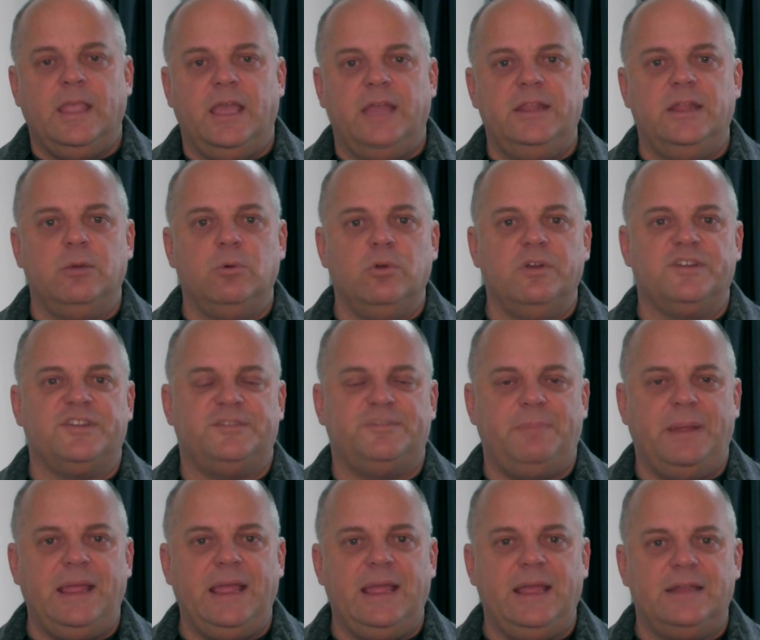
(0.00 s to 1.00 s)
and then we'll
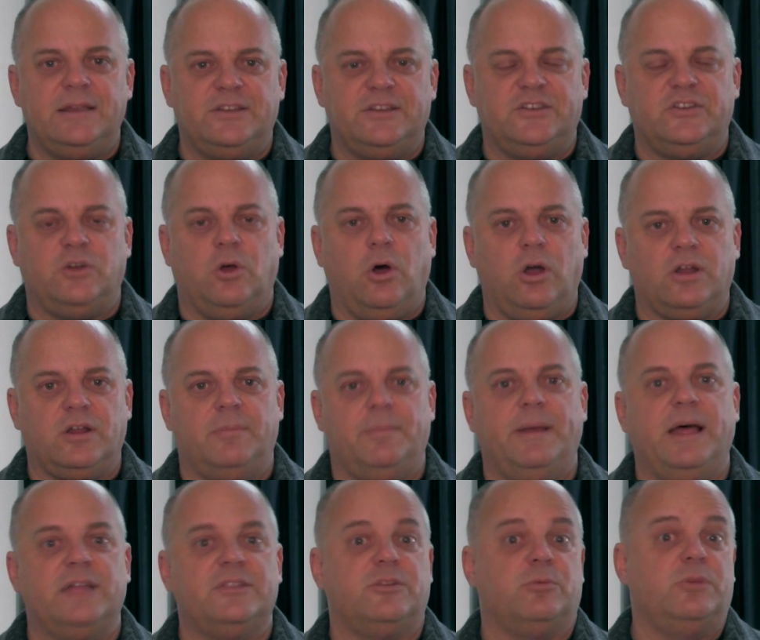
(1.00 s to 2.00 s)
expand to talk
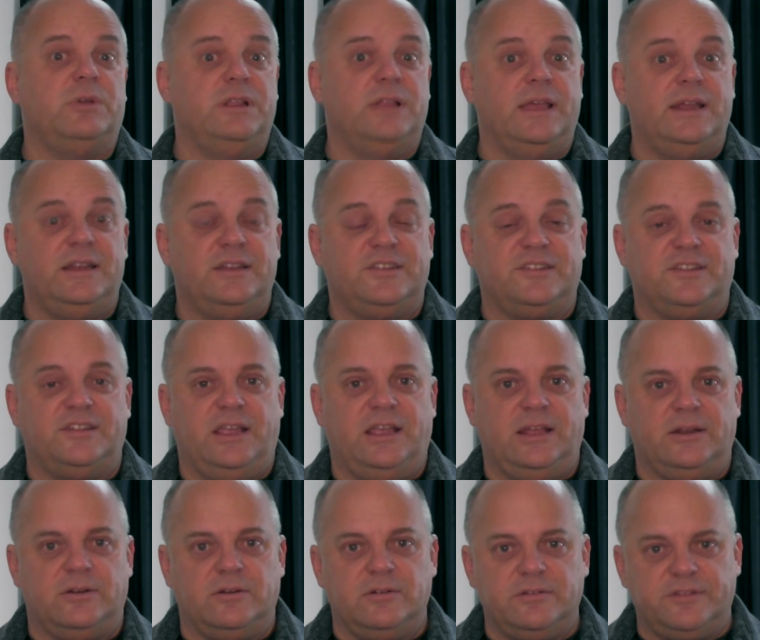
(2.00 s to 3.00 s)
about the related
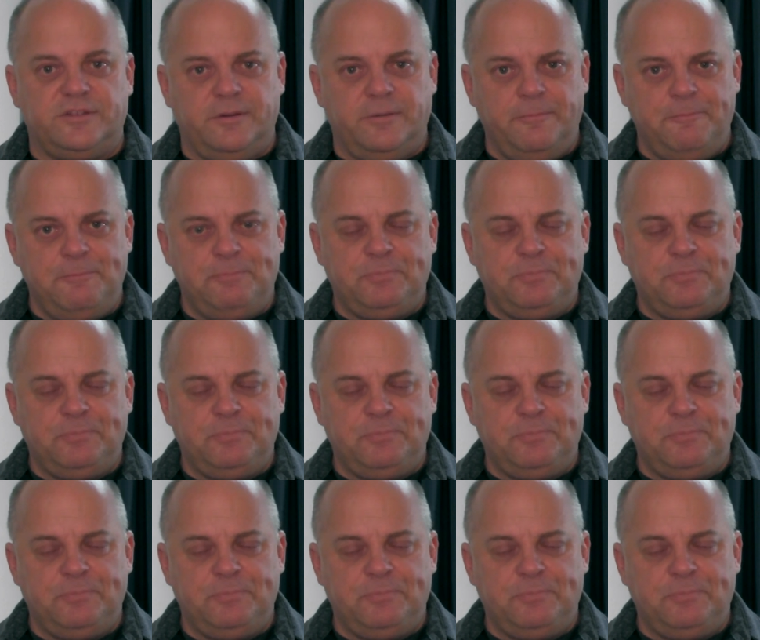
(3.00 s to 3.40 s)
standards.